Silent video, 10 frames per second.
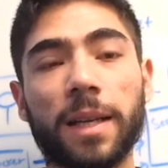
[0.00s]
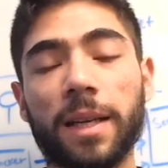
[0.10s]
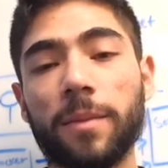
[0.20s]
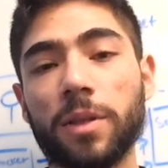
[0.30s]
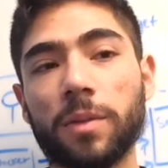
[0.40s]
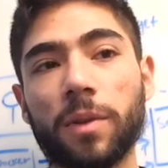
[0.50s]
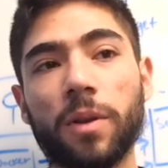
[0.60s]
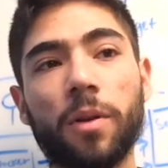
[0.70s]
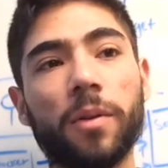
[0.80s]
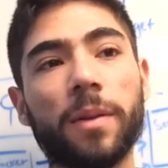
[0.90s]
images with
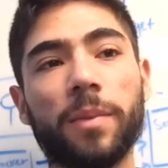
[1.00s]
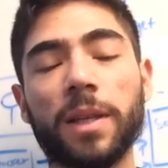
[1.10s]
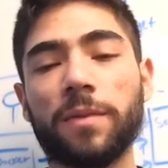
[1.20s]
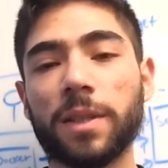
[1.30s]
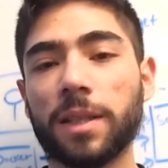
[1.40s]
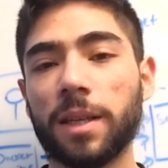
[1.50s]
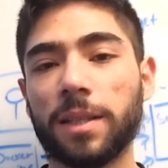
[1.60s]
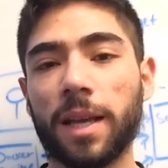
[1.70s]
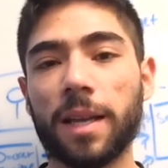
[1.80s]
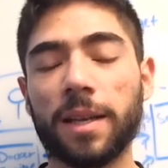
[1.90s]
Notary, please visit us
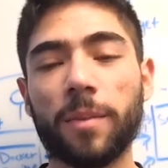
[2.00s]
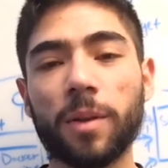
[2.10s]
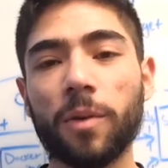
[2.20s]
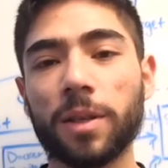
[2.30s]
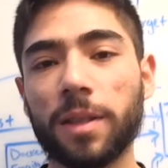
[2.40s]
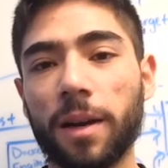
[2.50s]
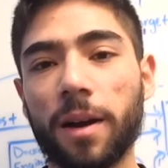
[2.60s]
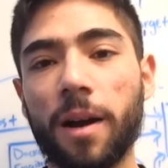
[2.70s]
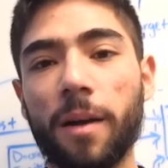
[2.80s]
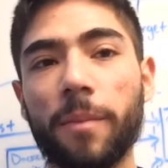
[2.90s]
at
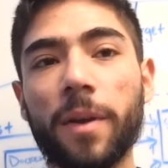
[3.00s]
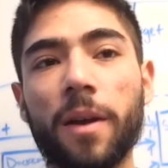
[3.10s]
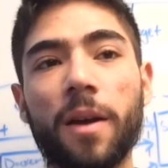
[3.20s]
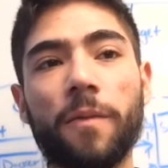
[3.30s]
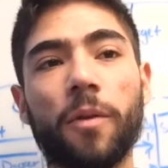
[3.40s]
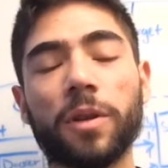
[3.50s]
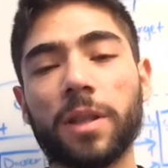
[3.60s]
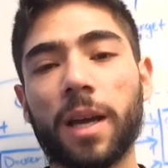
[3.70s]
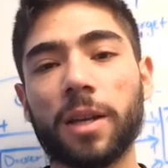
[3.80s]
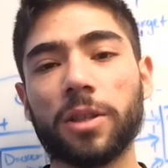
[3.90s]

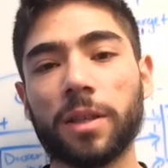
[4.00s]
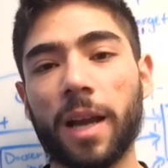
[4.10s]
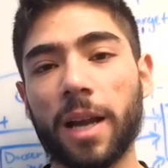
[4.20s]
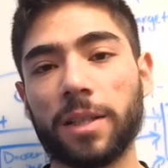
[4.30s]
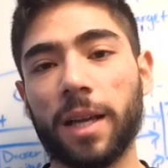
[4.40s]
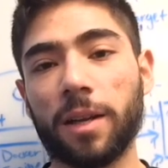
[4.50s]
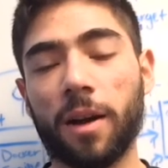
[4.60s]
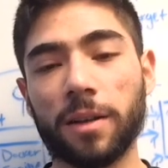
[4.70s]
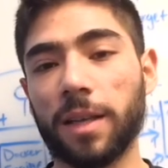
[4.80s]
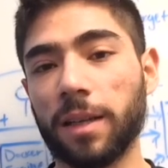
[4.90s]

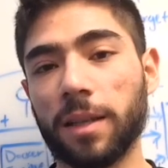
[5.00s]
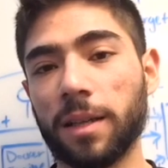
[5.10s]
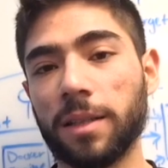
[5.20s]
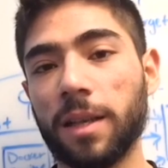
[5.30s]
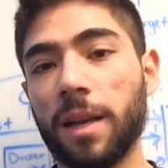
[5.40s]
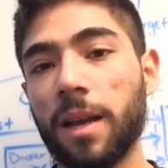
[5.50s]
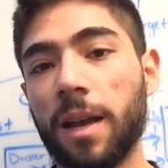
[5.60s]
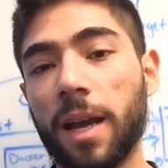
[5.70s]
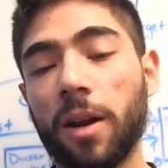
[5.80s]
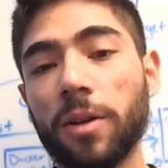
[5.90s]
nebulaworks.com/contact us.
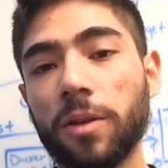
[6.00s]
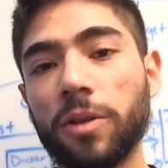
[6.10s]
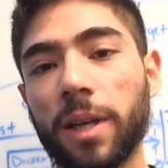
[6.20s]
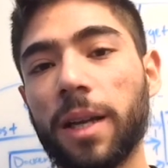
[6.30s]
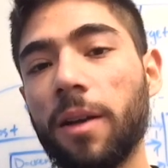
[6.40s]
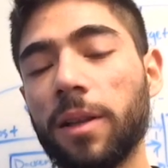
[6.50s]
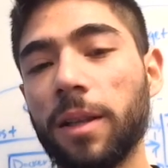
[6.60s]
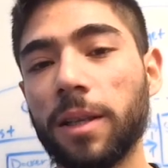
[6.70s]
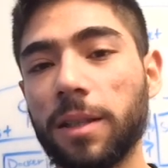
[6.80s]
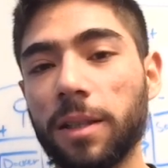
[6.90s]
And also check out the
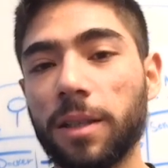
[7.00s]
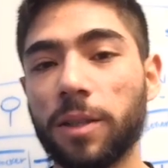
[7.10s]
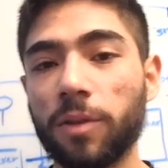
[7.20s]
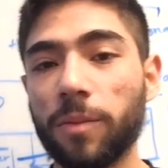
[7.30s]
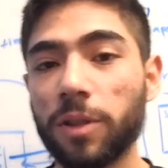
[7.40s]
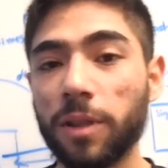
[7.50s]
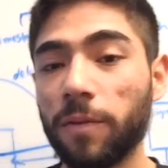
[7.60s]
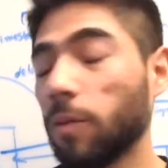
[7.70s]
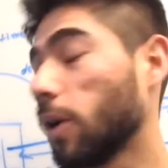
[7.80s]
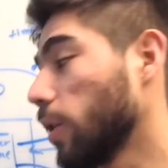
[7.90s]
links in the description if
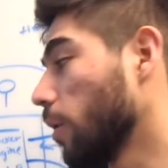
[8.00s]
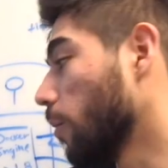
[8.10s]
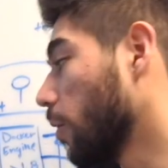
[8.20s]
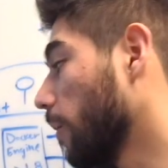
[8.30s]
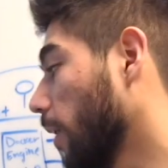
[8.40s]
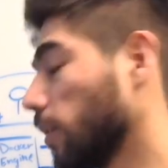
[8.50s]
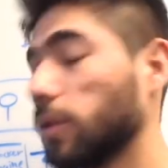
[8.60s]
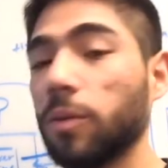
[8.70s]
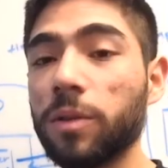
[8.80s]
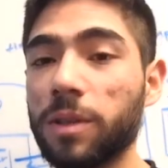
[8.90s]
you want to know more about the
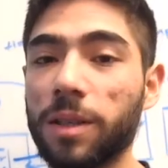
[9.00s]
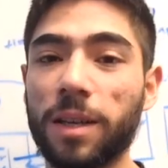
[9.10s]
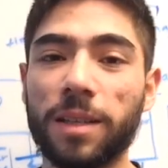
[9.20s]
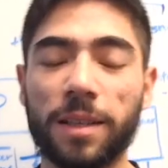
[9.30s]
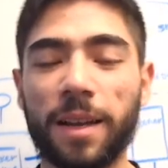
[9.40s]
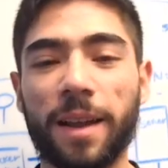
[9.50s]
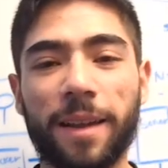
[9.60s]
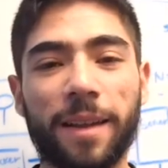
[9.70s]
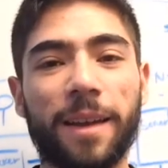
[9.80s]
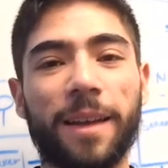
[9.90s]
tools discussed today.
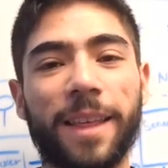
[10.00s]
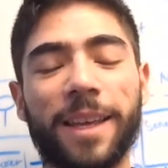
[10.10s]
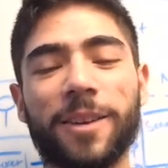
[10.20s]
Thank